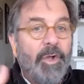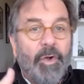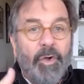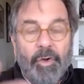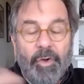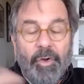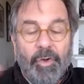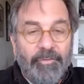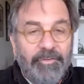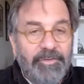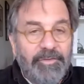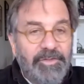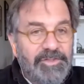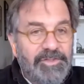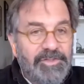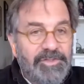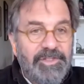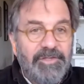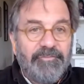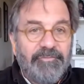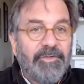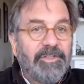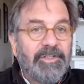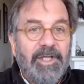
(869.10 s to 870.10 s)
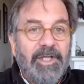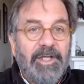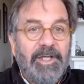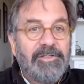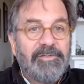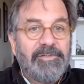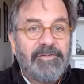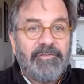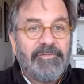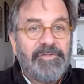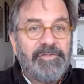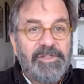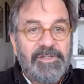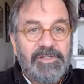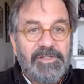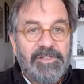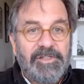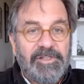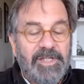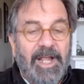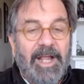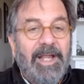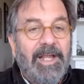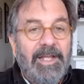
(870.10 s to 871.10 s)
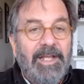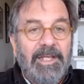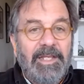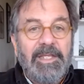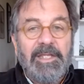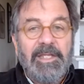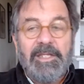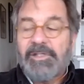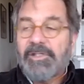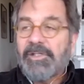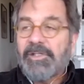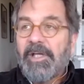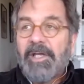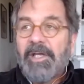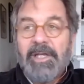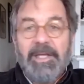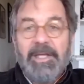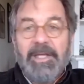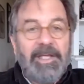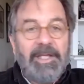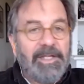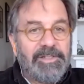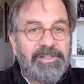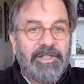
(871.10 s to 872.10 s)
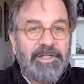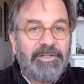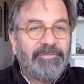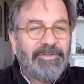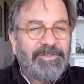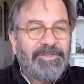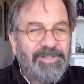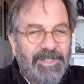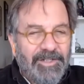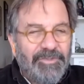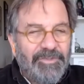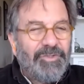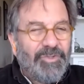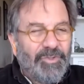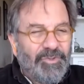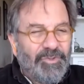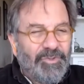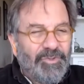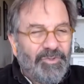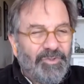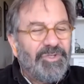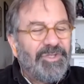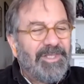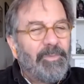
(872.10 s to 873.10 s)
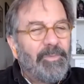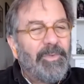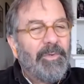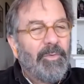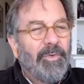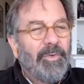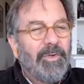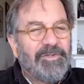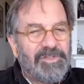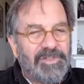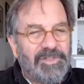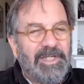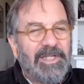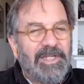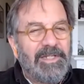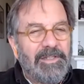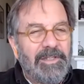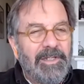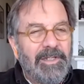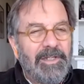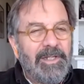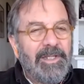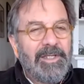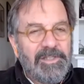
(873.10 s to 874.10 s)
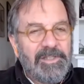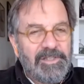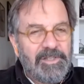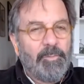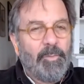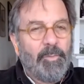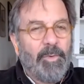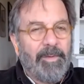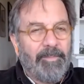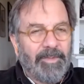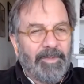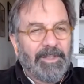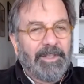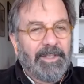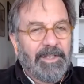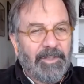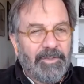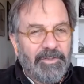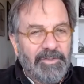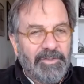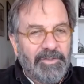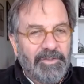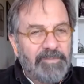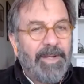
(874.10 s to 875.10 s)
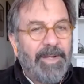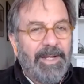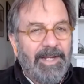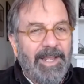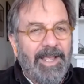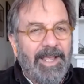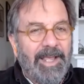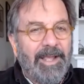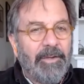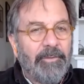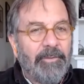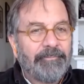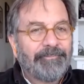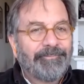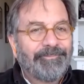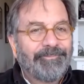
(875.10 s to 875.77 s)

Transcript: all these different kinds of societies, et cetera, don't you think we would have seen some women leaders by now?